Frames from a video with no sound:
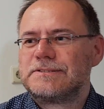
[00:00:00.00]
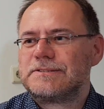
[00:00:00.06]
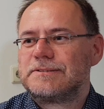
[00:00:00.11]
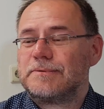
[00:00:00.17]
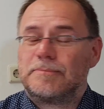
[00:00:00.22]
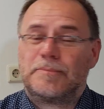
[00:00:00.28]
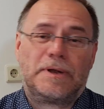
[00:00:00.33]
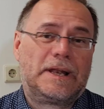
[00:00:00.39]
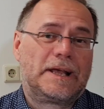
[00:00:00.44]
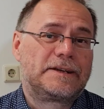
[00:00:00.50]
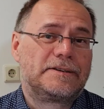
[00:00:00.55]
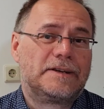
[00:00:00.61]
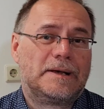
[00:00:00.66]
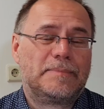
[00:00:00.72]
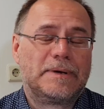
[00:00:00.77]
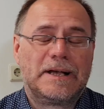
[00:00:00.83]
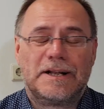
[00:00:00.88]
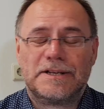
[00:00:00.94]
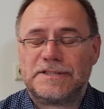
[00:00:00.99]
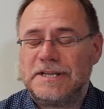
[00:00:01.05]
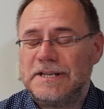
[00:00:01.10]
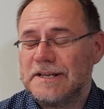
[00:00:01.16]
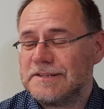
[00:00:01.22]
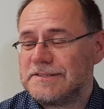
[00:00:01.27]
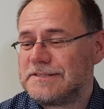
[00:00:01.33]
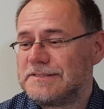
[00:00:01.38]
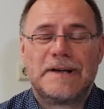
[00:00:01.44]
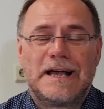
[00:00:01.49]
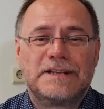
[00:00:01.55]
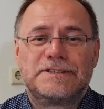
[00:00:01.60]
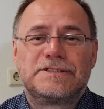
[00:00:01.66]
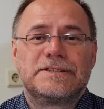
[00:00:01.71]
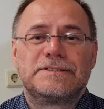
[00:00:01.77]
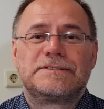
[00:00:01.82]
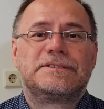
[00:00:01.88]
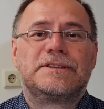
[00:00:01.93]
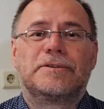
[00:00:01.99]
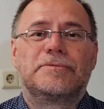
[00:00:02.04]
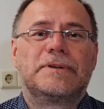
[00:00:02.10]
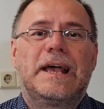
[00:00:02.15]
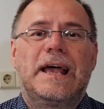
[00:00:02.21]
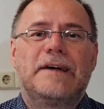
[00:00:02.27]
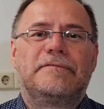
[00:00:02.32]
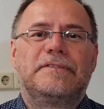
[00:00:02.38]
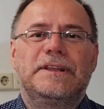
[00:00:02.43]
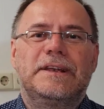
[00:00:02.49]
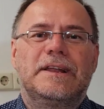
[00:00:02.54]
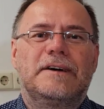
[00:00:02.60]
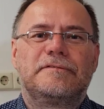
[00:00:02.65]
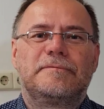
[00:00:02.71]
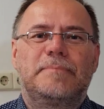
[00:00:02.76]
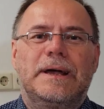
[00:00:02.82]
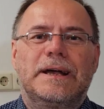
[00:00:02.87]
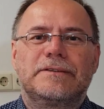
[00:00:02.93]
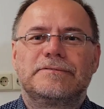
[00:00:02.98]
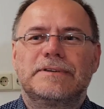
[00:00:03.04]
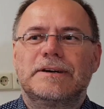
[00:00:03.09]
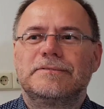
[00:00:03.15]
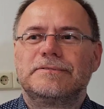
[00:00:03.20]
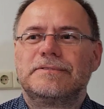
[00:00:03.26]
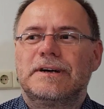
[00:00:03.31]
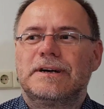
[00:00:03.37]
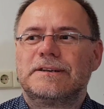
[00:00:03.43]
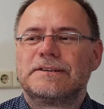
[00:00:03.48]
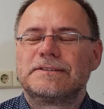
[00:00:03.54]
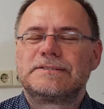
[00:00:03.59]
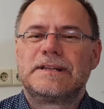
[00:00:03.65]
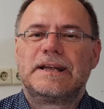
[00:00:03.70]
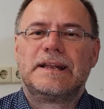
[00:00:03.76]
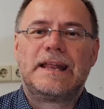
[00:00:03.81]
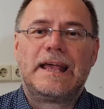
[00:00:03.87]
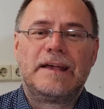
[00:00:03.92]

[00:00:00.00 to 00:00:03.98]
or molecular biologist, I just don't have enough background to understand